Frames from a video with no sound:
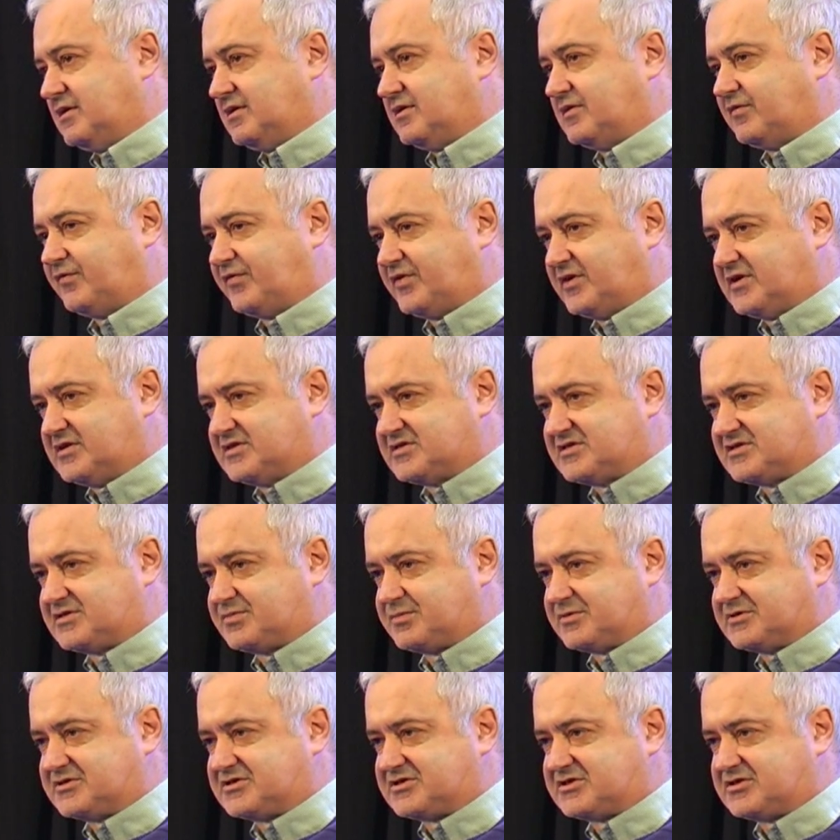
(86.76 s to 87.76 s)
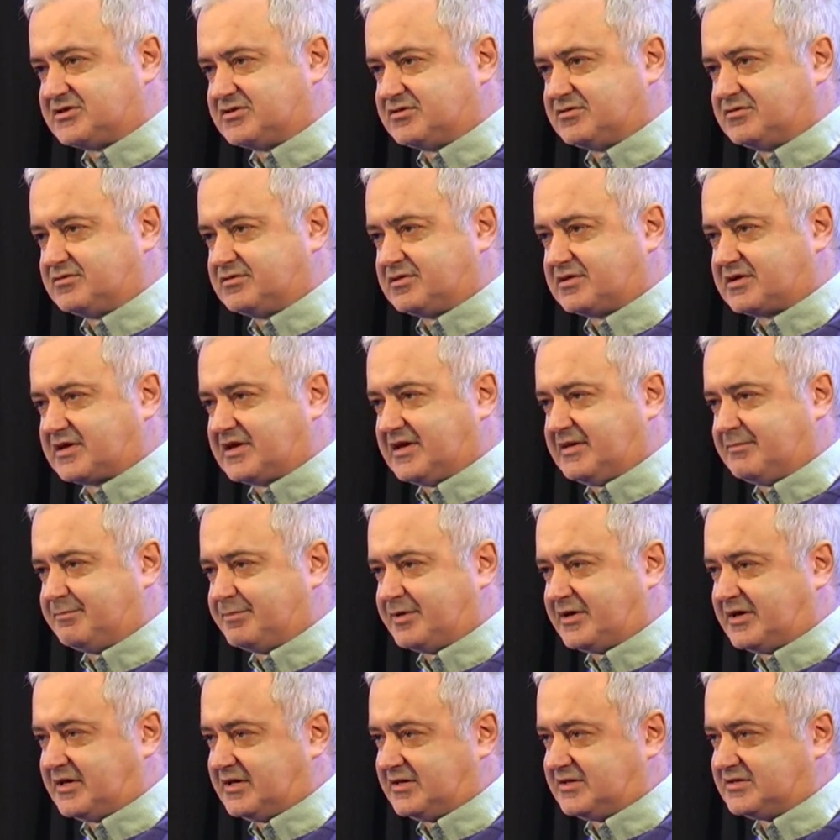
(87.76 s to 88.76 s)
The first was to
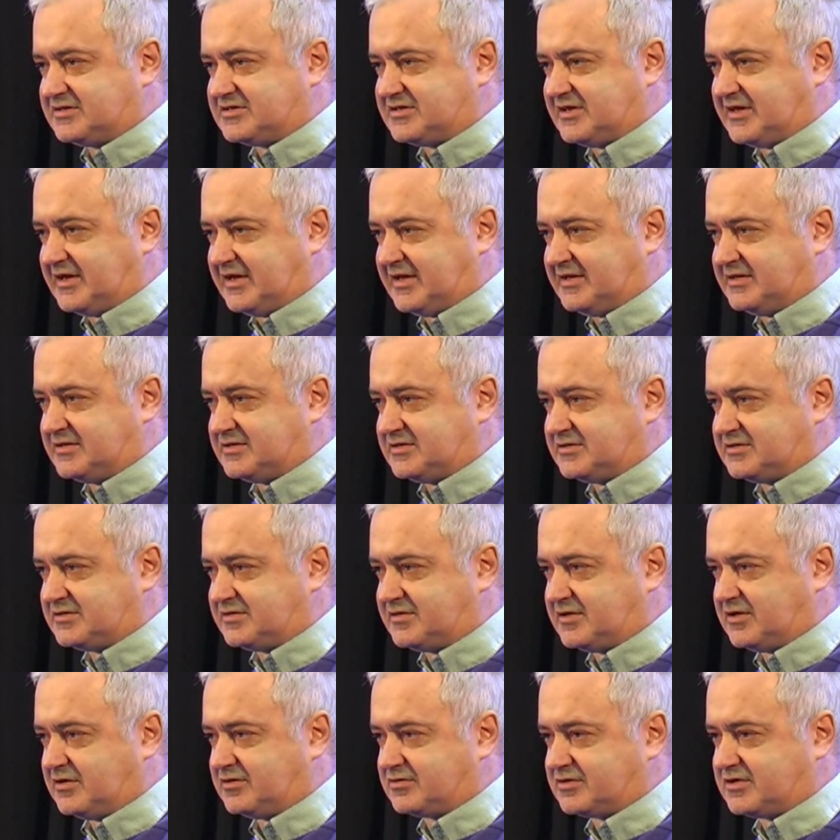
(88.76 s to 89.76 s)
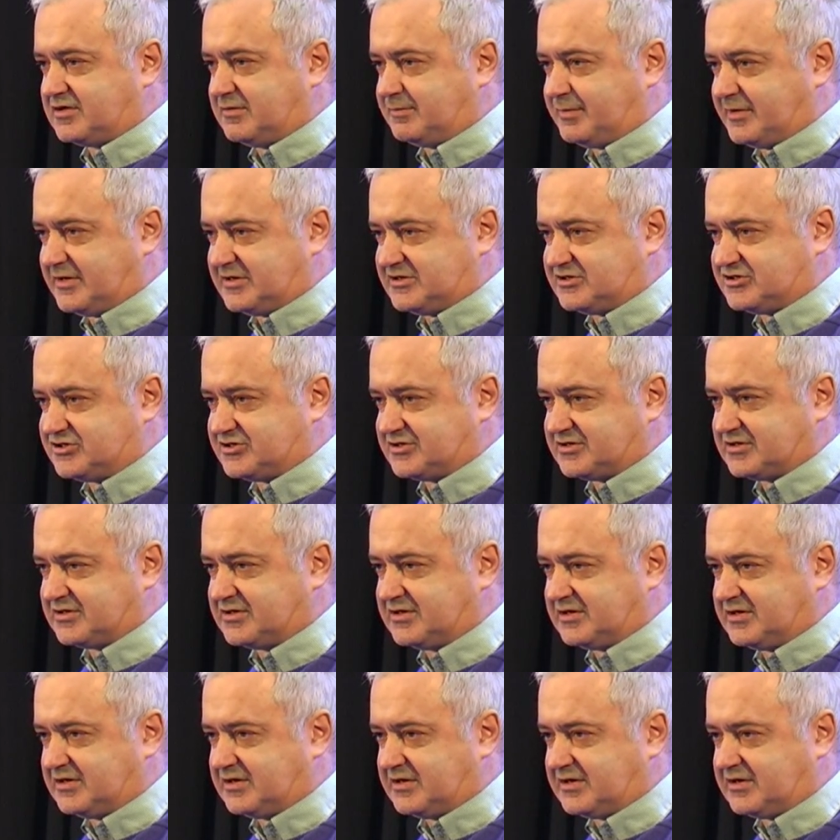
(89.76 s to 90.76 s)
campaign to end the occupation
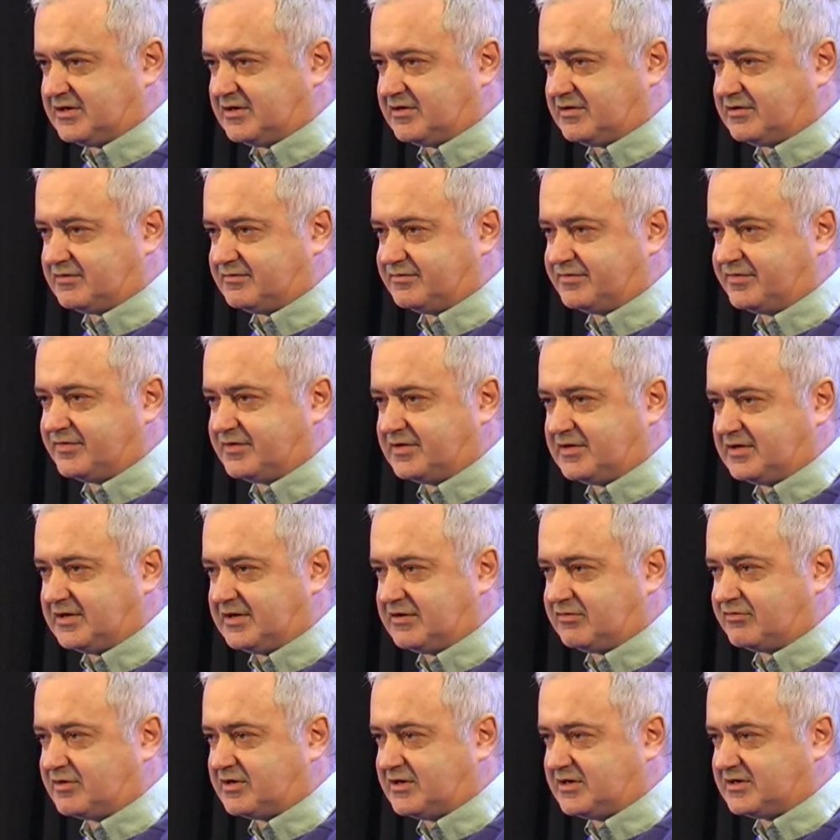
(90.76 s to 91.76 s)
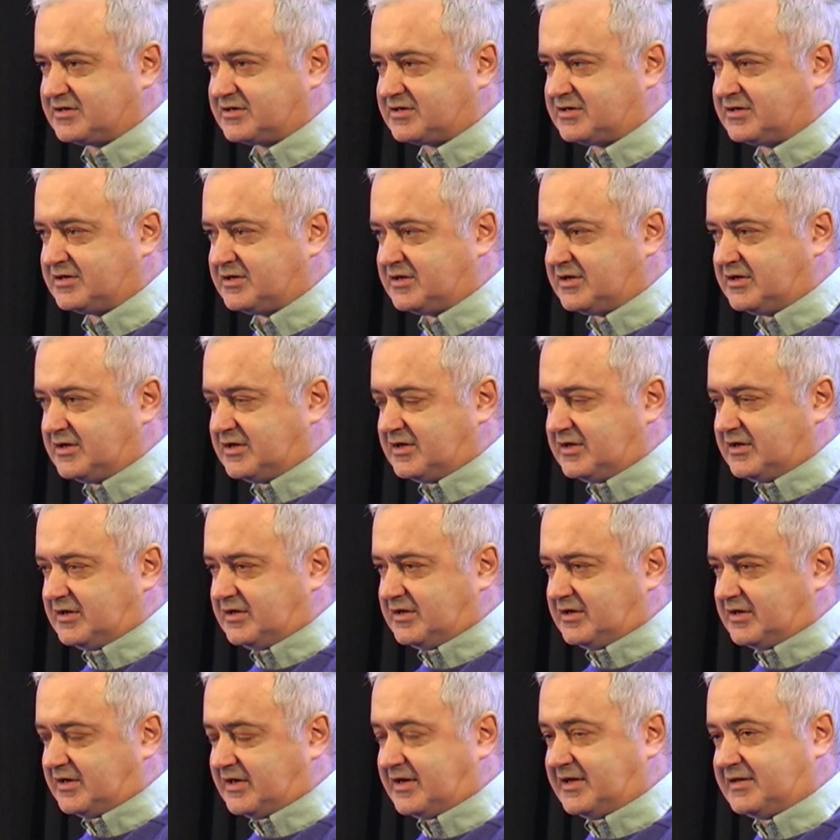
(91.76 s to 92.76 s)
of Iraq,
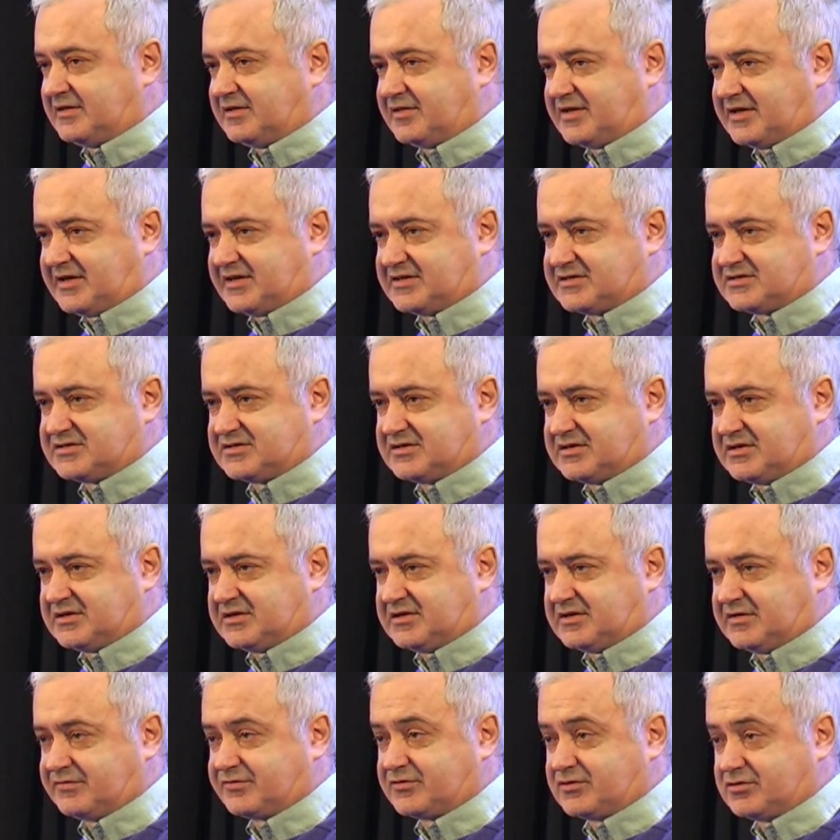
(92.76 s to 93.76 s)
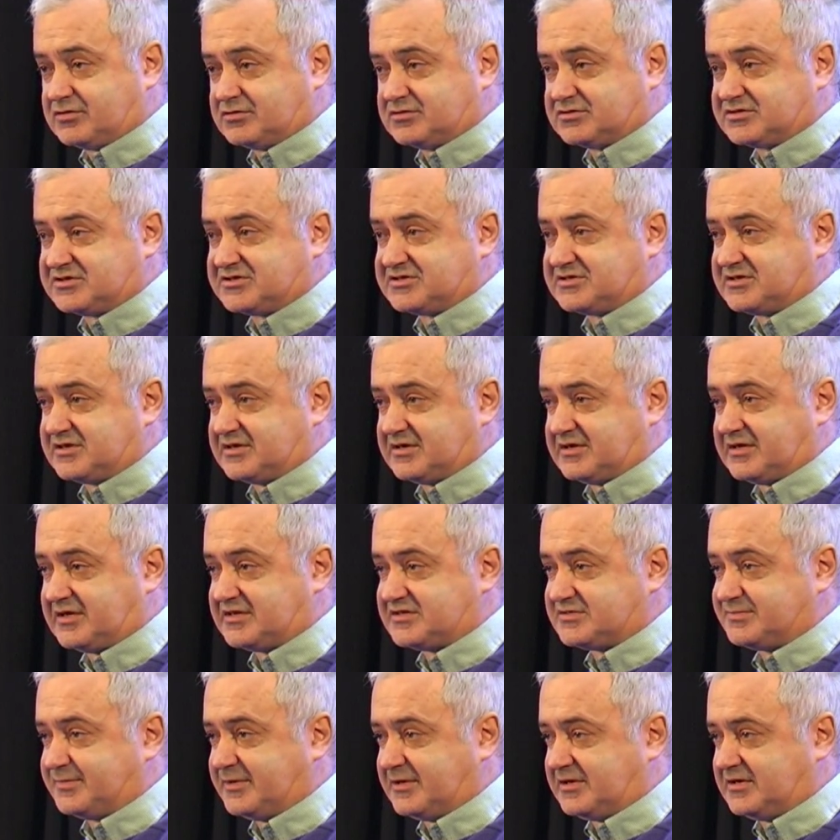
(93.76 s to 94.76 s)
and that, of course,
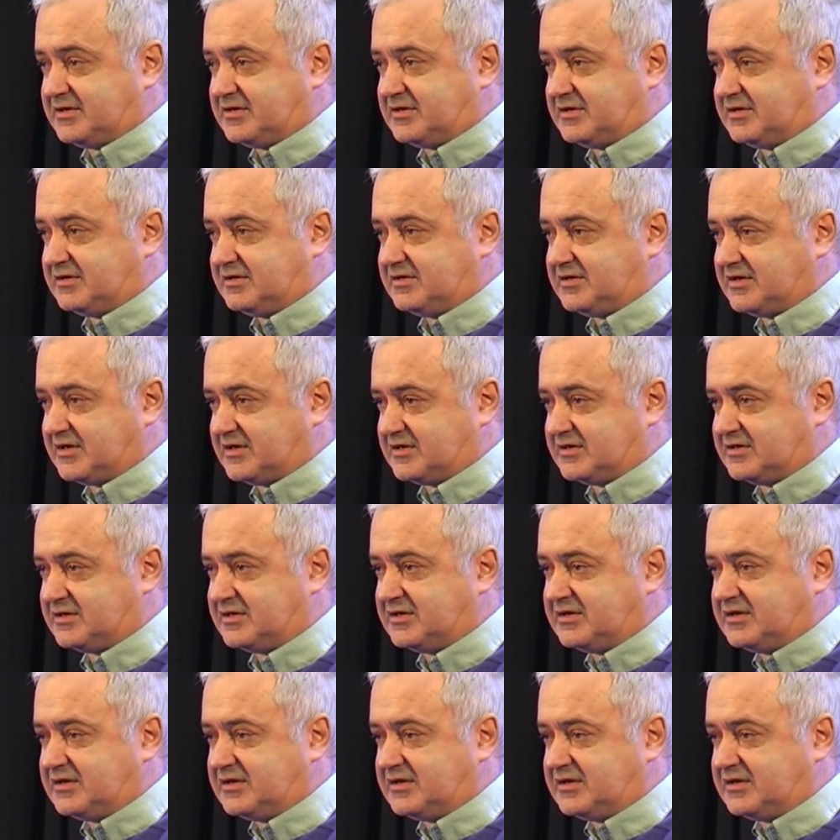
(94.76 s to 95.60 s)
has been done.